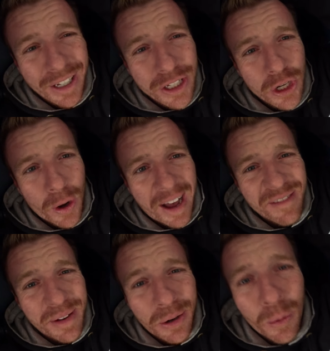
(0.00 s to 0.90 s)
So
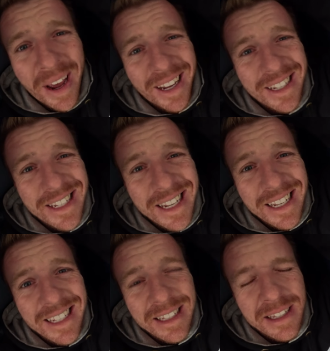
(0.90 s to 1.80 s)
I've been awake
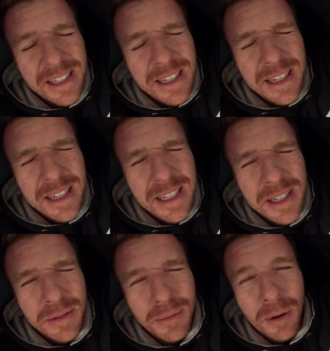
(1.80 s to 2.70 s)

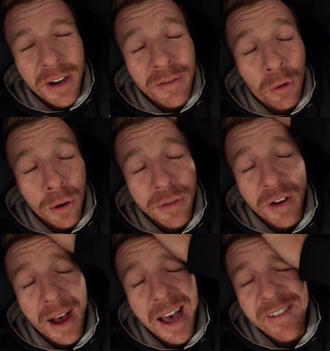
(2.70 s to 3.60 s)
since 1.45.
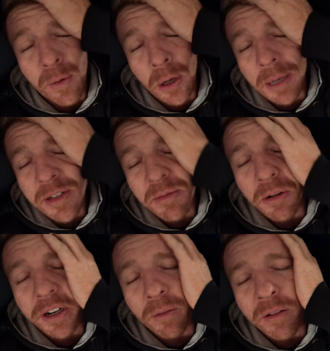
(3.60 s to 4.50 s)
I woke up this
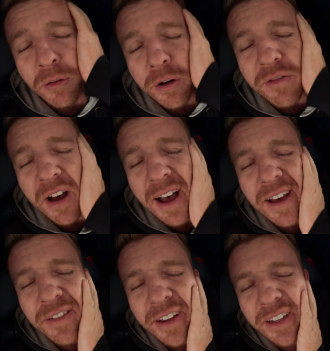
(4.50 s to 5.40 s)
morning,
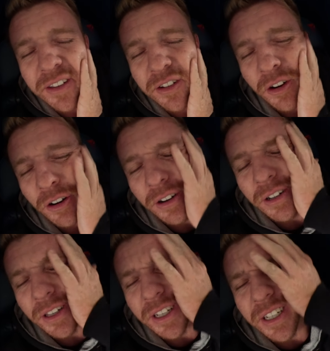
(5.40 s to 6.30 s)
1.45. It's
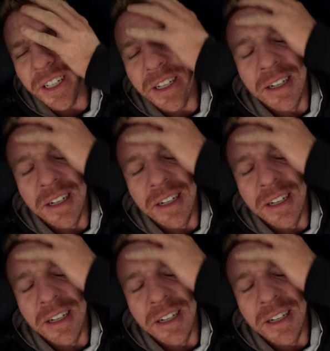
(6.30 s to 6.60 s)
currently